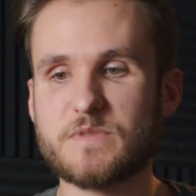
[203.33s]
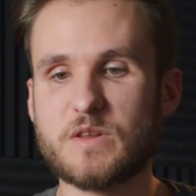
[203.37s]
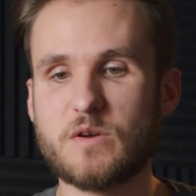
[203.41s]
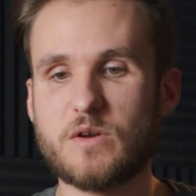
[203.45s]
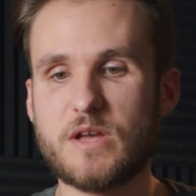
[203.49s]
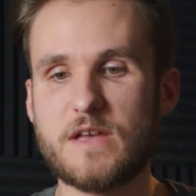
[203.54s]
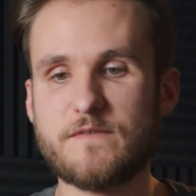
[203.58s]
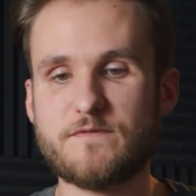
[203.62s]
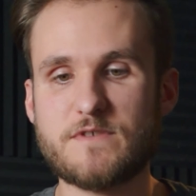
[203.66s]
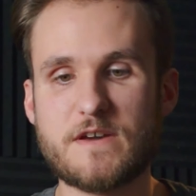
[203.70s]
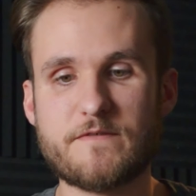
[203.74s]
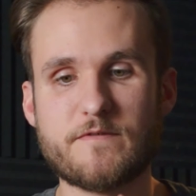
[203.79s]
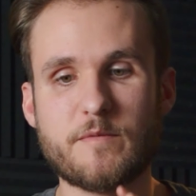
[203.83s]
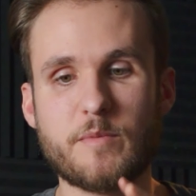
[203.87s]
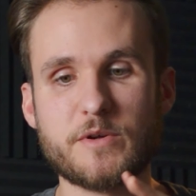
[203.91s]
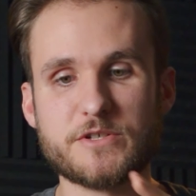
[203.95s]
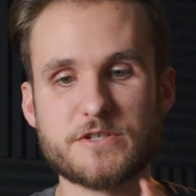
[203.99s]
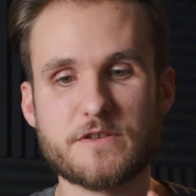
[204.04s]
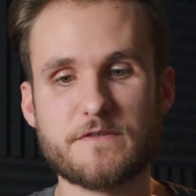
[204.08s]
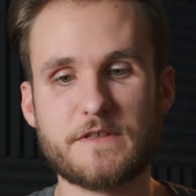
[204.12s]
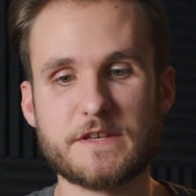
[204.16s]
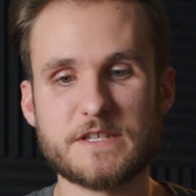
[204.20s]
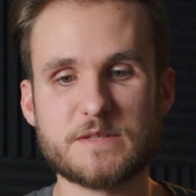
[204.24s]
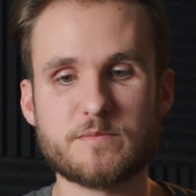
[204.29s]
if you have a bunch
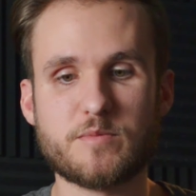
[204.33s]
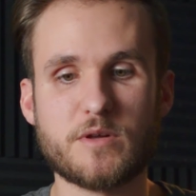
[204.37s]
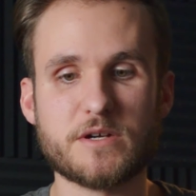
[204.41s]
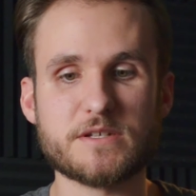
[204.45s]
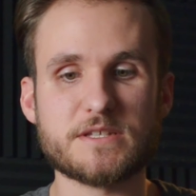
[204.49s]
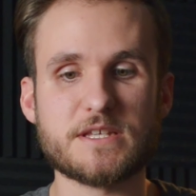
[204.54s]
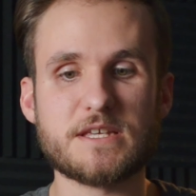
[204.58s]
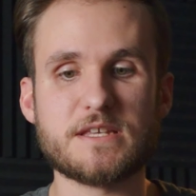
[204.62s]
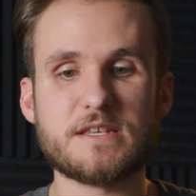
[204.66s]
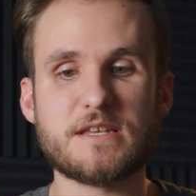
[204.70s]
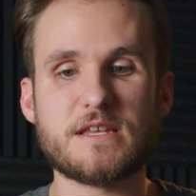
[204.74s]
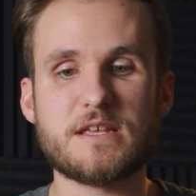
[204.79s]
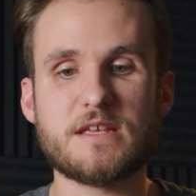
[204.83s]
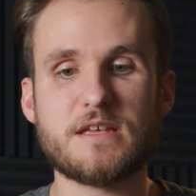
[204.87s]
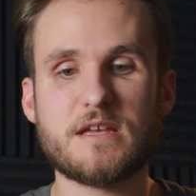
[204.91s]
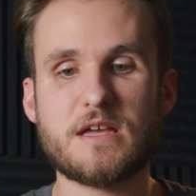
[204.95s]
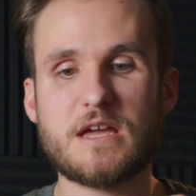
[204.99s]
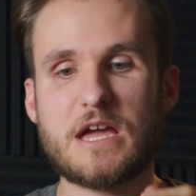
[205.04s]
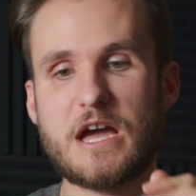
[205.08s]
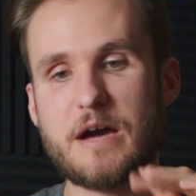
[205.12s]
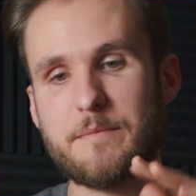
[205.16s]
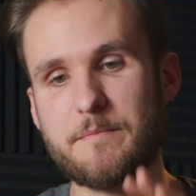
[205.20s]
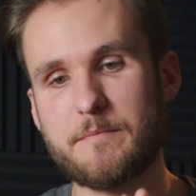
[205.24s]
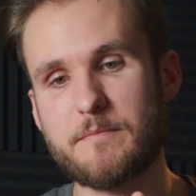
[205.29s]
of things plugged in,
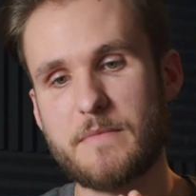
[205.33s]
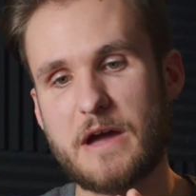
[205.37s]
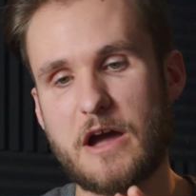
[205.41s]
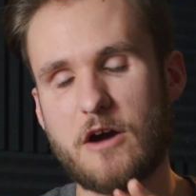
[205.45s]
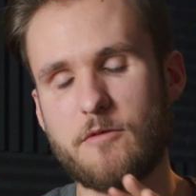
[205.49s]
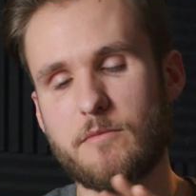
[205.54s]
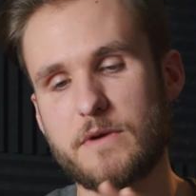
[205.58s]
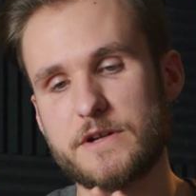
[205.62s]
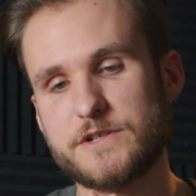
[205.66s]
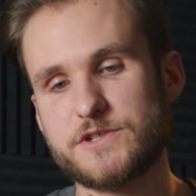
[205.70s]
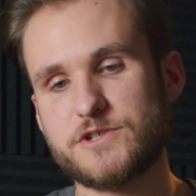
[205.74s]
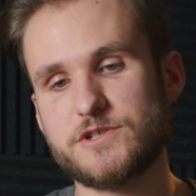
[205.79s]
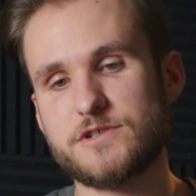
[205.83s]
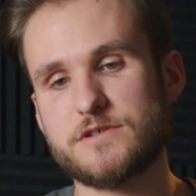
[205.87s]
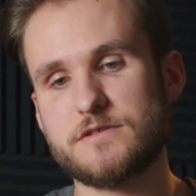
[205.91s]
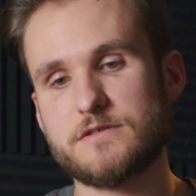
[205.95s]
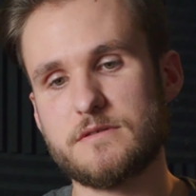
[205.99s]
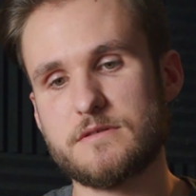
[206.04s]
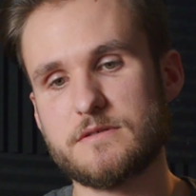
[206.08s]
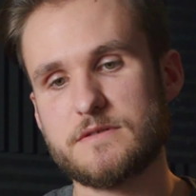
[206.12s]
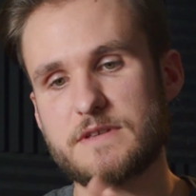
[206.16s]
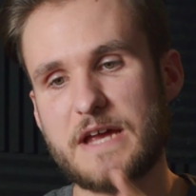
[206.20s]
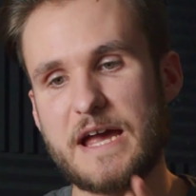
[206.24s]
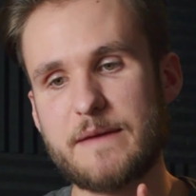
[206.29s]
how much
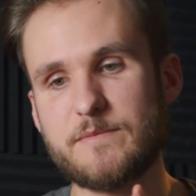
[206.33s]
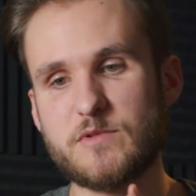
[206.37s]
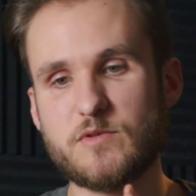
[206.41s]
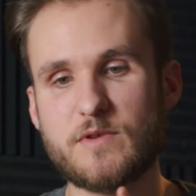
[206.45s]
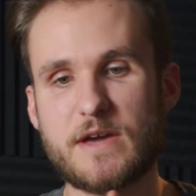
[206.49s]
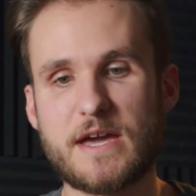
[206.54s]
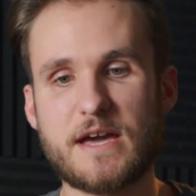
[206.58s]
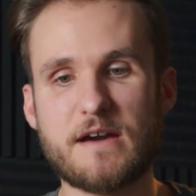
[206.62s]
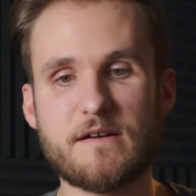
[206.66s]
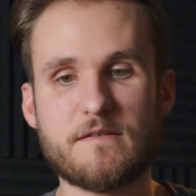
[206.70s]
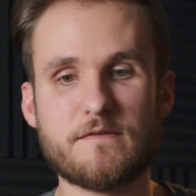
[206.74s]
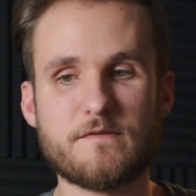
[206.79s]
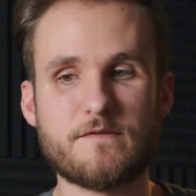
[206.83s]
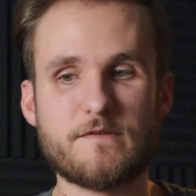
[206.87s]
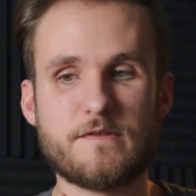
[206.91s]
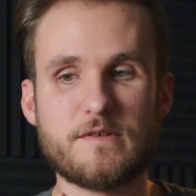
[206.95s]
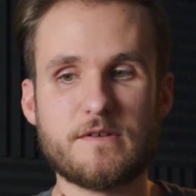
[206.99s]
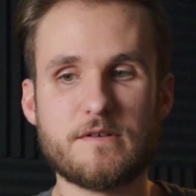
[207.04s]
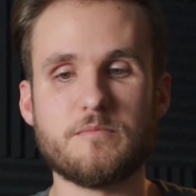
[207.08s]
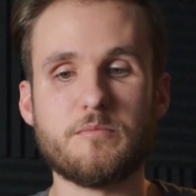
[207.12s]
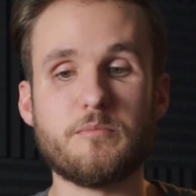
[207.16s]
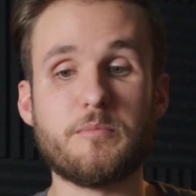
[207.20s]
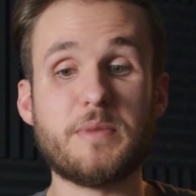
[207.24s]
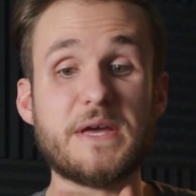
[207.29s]
time you have
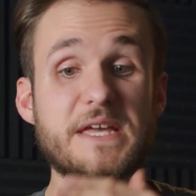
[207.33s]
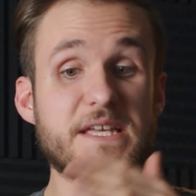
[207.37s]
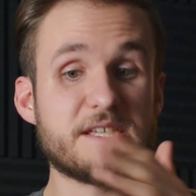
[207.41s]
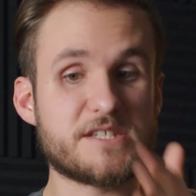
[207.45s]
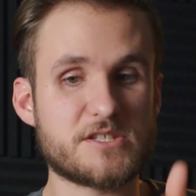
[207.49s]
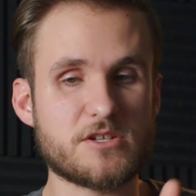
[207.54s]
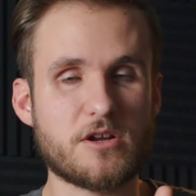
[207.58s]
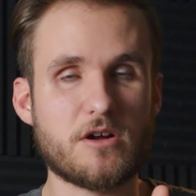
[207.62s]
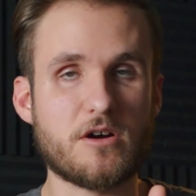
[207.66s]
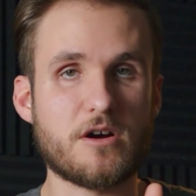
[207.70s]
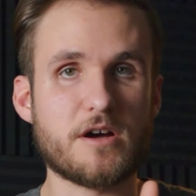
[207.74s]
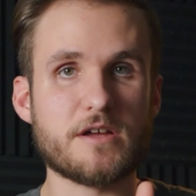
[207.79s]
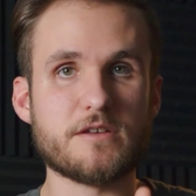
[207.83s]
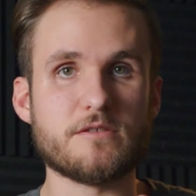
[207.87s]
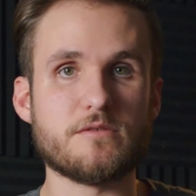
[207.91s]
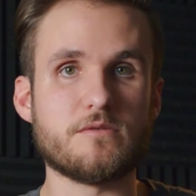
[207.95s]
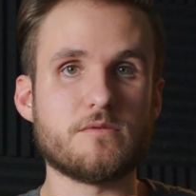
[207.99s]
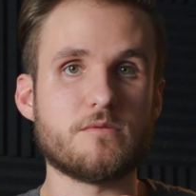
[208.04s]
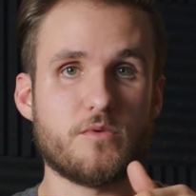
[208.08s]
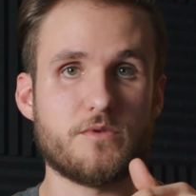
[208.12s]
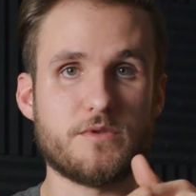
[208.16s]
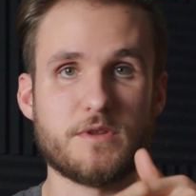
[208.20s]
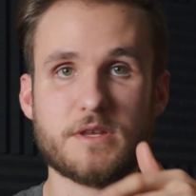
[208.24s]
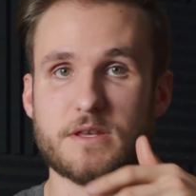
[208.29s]
based on
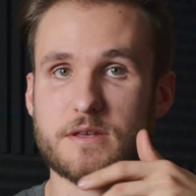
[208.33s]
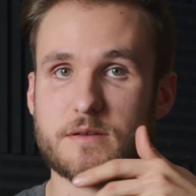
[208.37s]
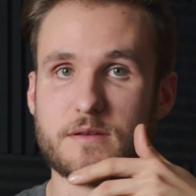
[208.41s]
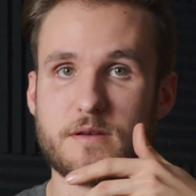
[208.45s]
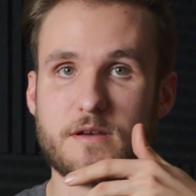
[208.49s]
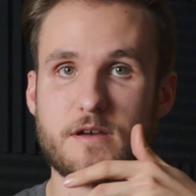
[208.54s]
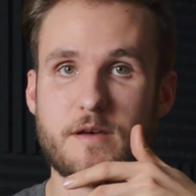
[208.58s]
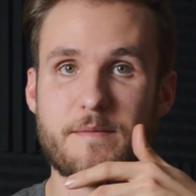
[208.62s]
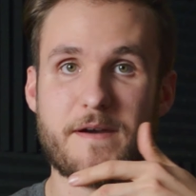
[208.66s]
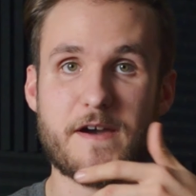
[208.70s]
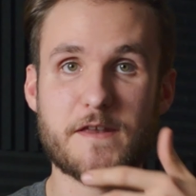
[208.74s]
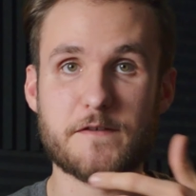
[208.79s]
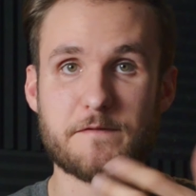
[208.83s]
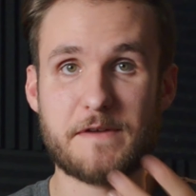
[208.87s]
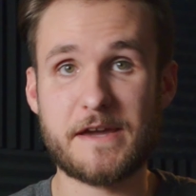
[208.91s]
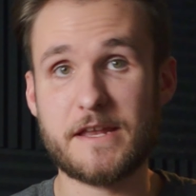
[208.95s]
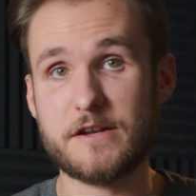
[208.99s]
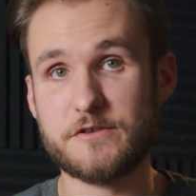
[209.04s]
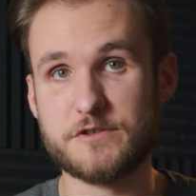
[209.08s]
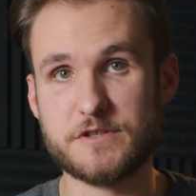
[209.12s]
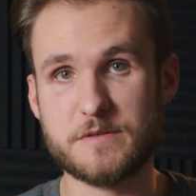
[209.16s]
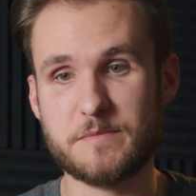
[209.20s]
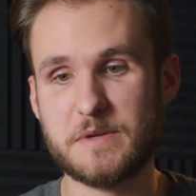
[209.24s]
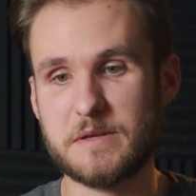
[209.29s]
the amount of
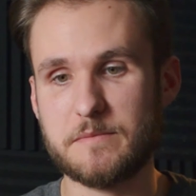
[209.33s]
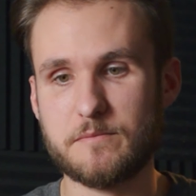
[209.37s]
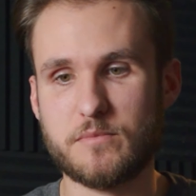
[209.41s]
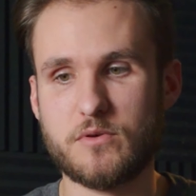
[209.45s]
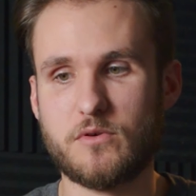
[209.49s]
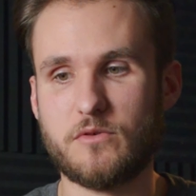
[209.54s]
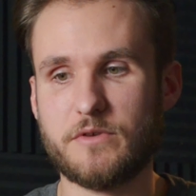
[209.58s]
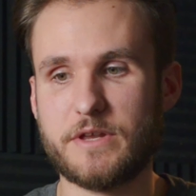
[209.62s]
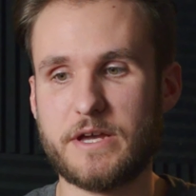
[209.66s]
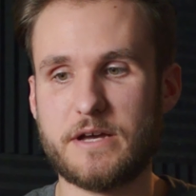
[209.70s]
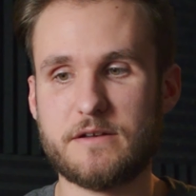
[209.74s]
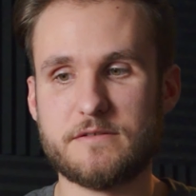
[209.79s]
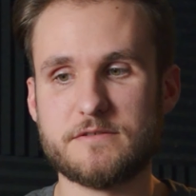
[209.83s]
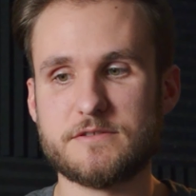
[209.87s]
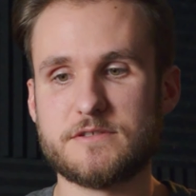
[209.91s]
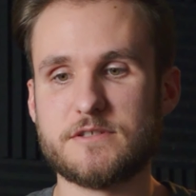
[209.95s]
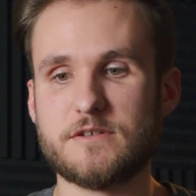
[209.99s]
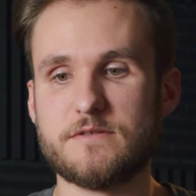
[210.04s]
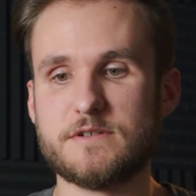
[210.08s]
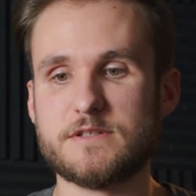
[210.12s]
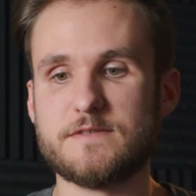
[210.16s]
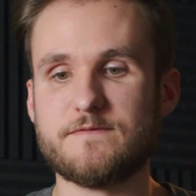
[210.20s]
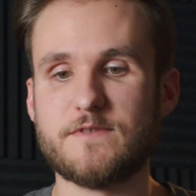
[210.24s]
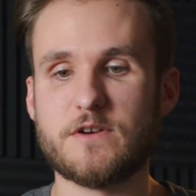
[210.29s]
energy being pulled out.
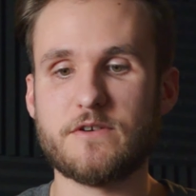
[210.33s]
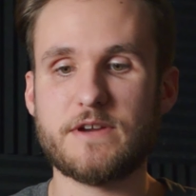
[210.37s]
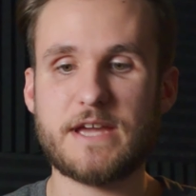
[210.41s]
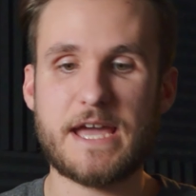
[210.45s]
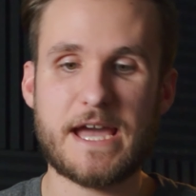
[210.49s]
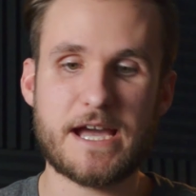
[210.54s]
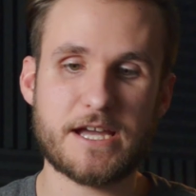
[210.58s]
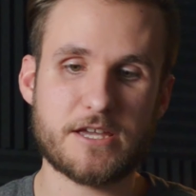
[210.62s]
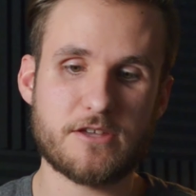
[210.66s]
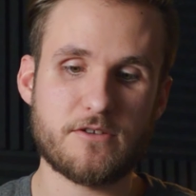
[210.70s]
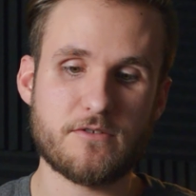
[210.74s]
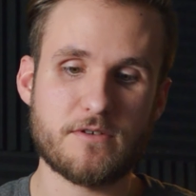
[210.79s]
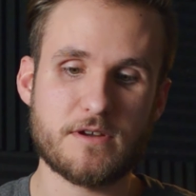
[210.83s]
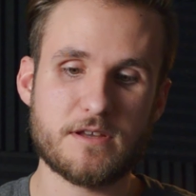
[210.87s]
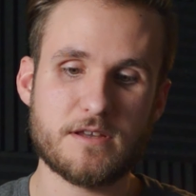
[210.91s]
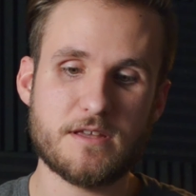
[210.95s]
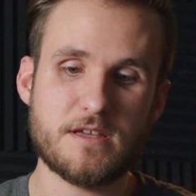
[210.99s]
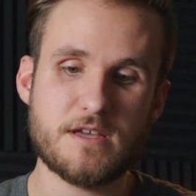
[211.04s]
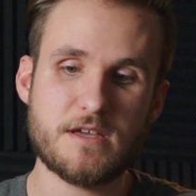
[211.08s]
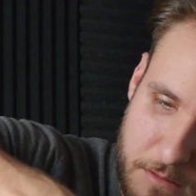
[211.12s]
So it's very accurate.